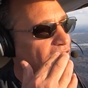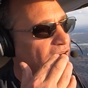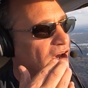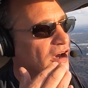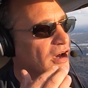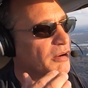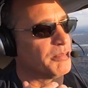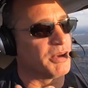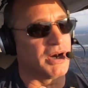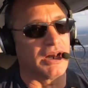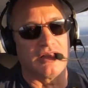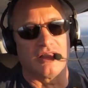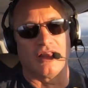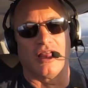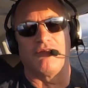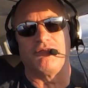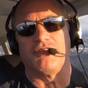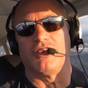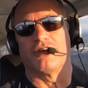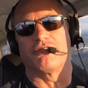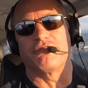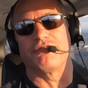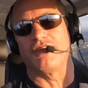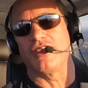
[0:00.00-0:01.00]
Uh, but I'd
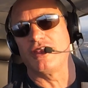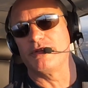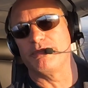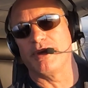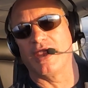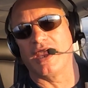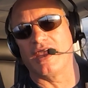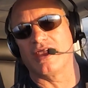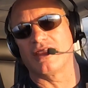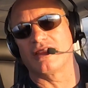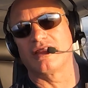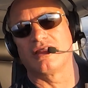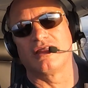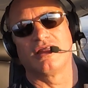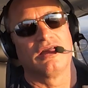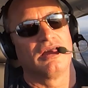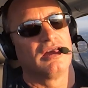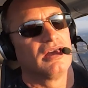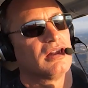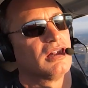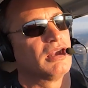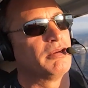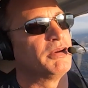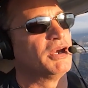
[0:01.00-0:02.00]
love your feedback.
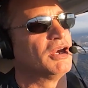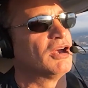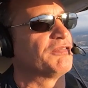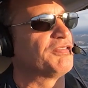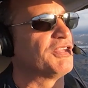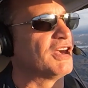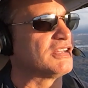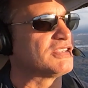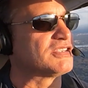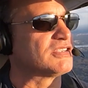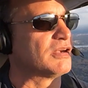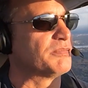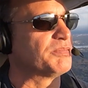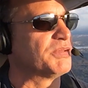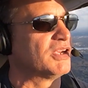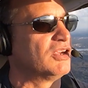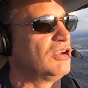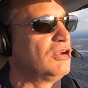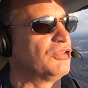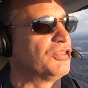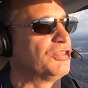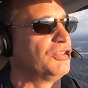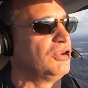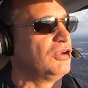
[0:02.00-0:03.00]
Let me know if that's something
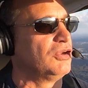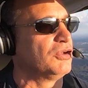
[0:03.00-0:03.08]
you